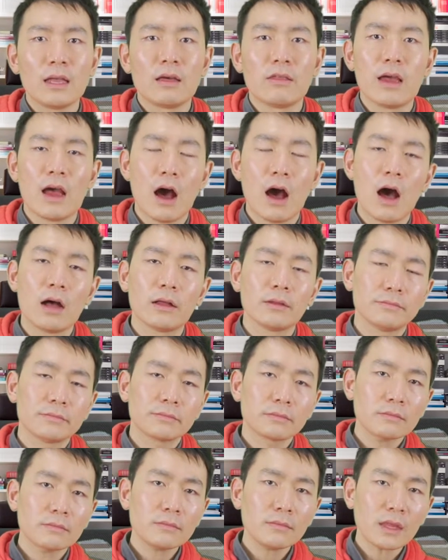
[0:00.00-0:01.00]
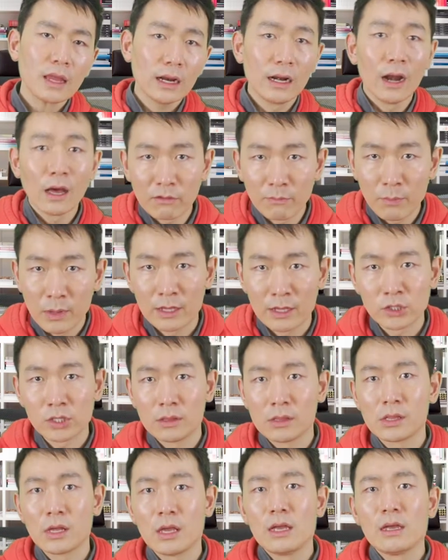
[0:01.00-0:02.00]
There are lots of
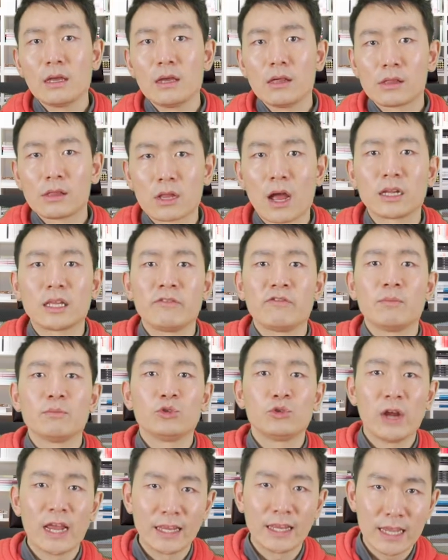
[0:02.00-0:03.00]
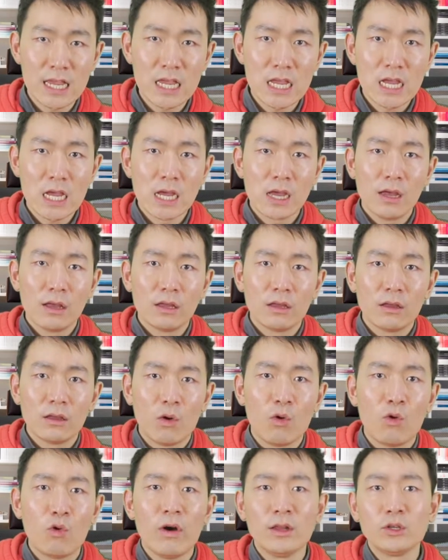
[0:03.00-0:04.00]
positions starting from trainee
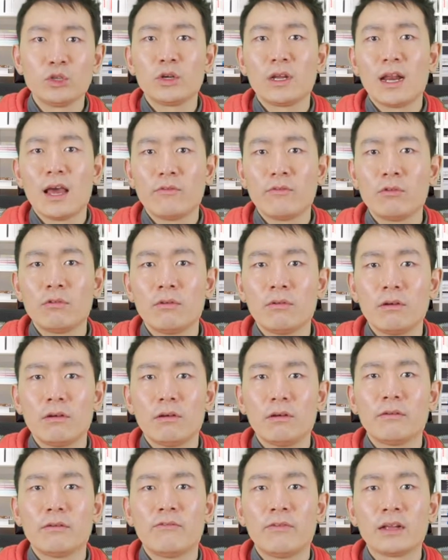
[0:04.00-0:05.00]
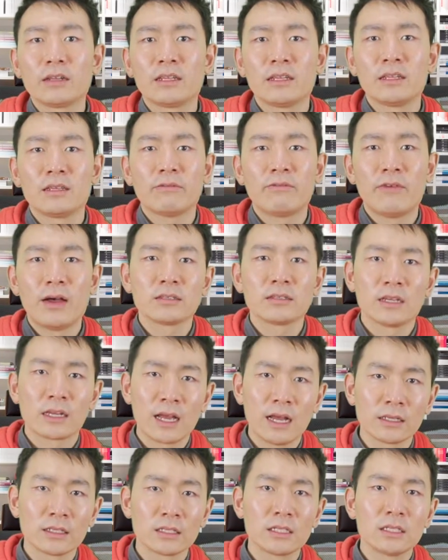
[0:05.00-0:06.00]
or entry-level fund
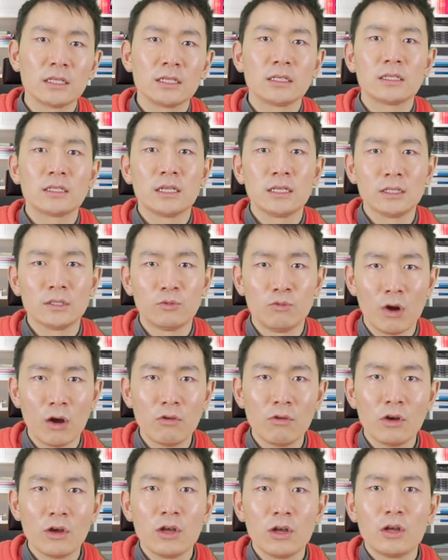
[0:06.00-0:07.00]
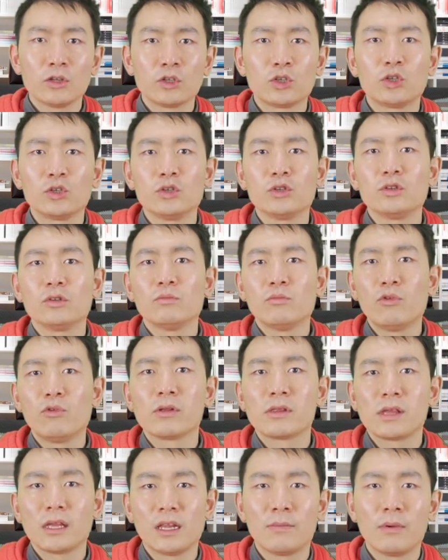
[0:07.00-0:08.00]
accountant role to
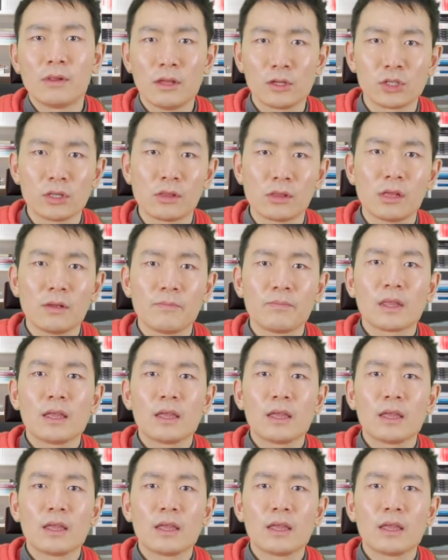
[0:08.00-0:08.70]
more senior positions.